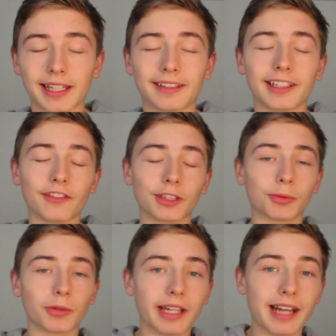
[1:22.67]
Now, the difference
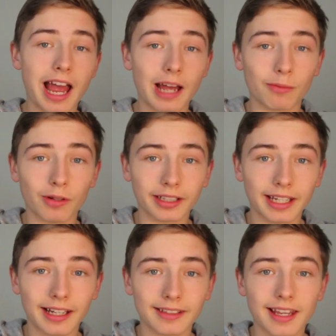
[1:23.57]
between ab
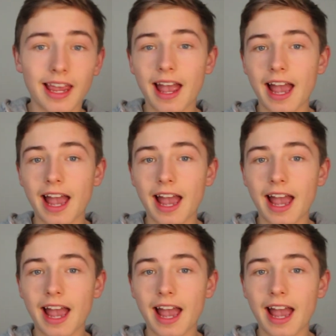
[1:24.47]
workouts